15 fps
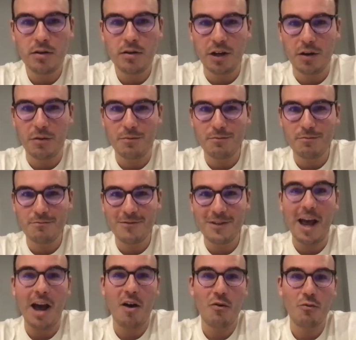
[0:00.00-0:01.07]
You know,
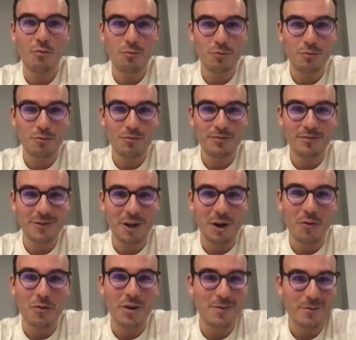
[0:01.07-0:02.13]
now, you know,
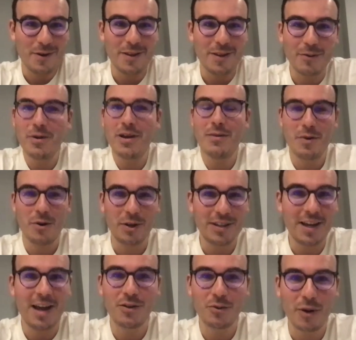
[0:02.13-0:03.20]
we think we could build a
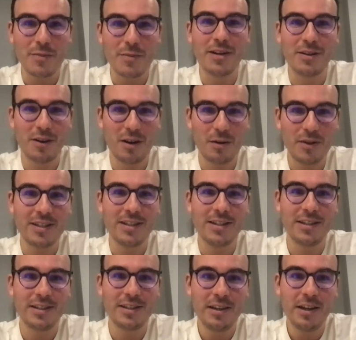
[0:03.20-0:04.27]
$10-20 billion
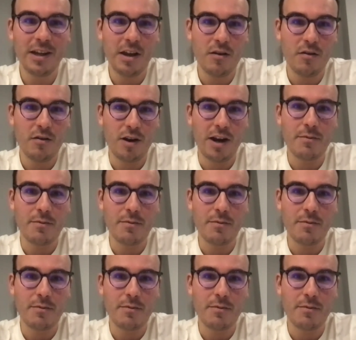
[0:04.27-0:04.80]
business, right?